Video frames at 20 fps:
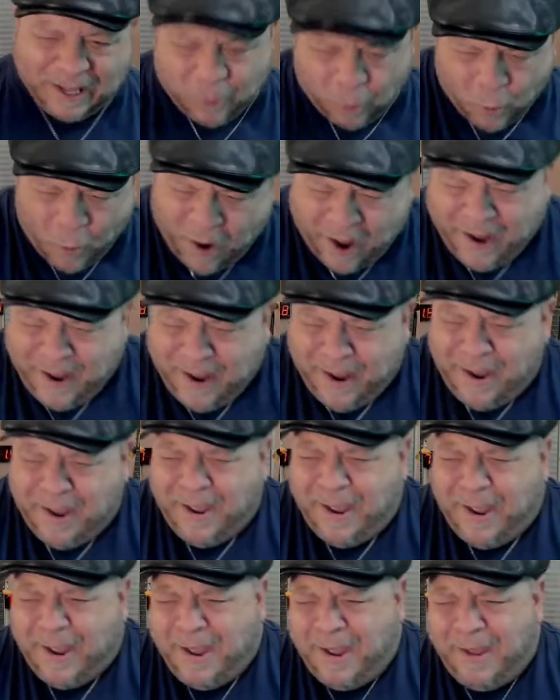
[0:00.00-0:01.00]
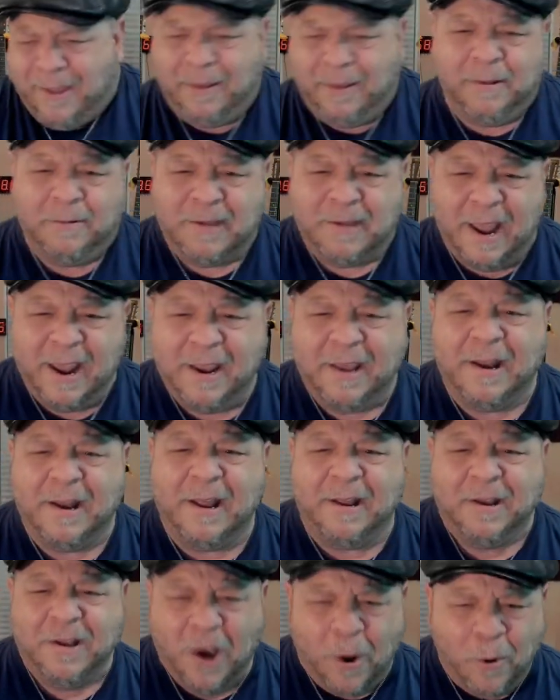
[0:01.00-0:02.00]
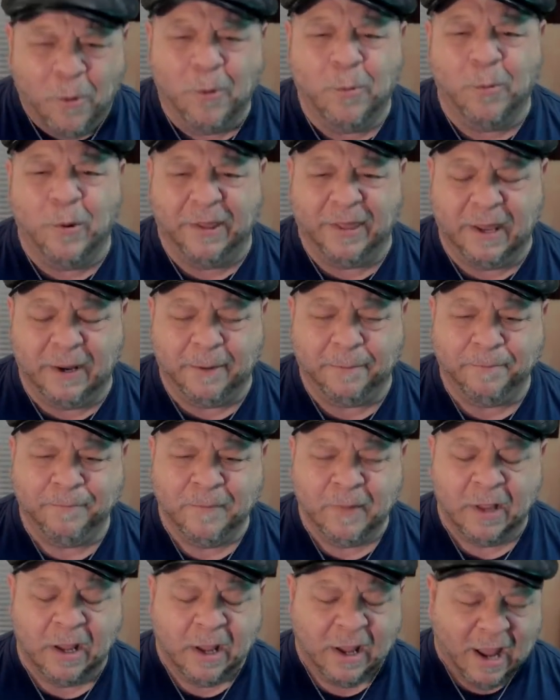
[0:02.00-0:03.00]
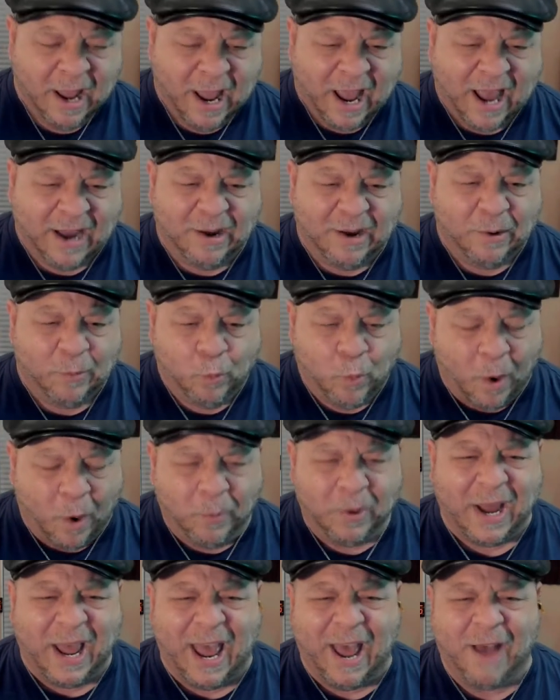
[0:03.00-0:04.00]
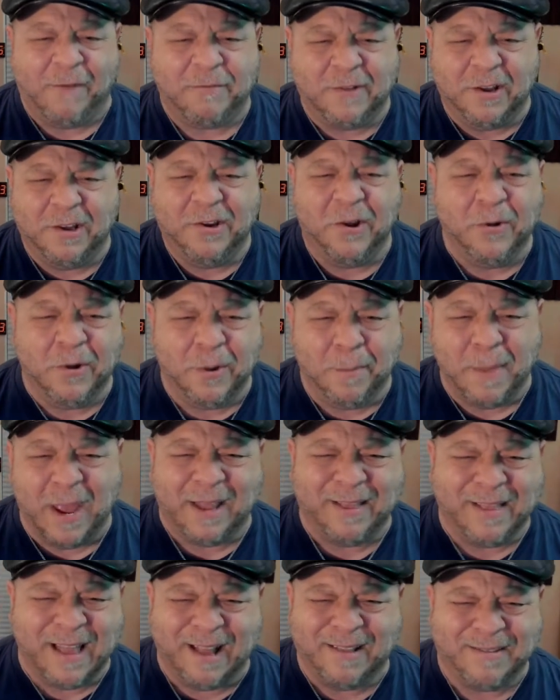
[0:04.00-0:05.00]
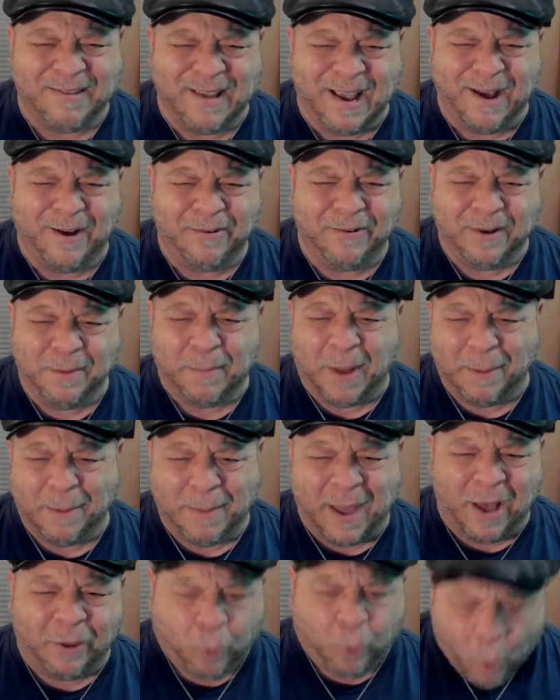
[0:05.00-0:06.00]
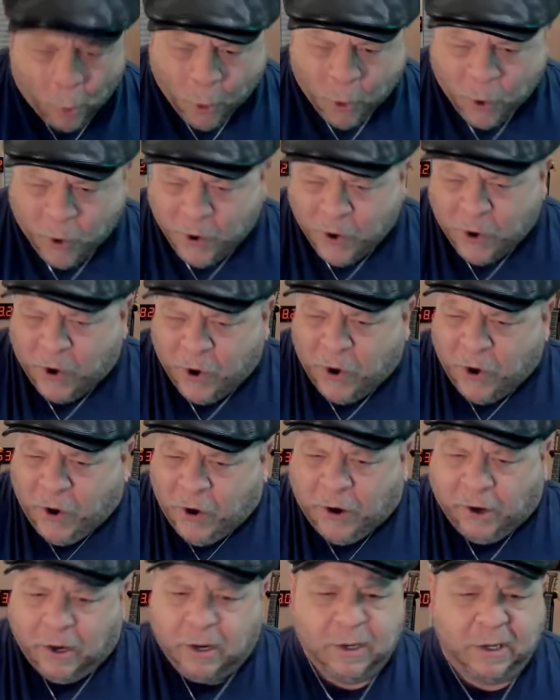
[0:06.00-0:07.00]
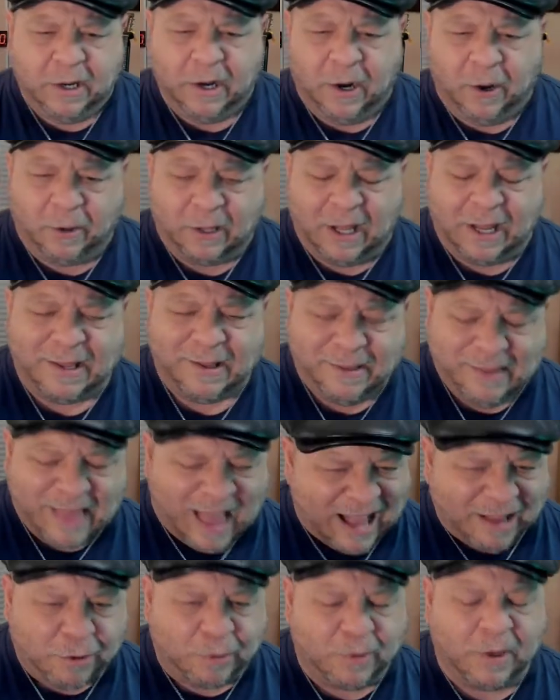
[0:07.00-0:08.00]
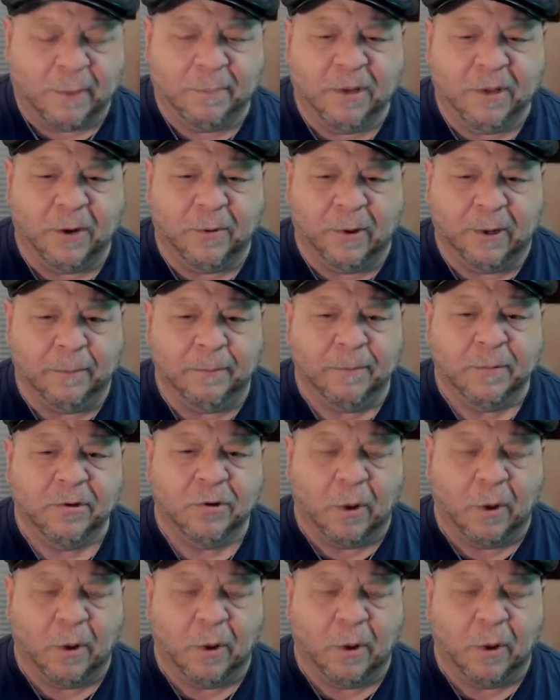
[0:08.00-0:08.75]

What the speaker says: wah, taking it and going with it. And what would I have to do to make that sound in my mouth? You know, like, that's what I'm doing. So I'm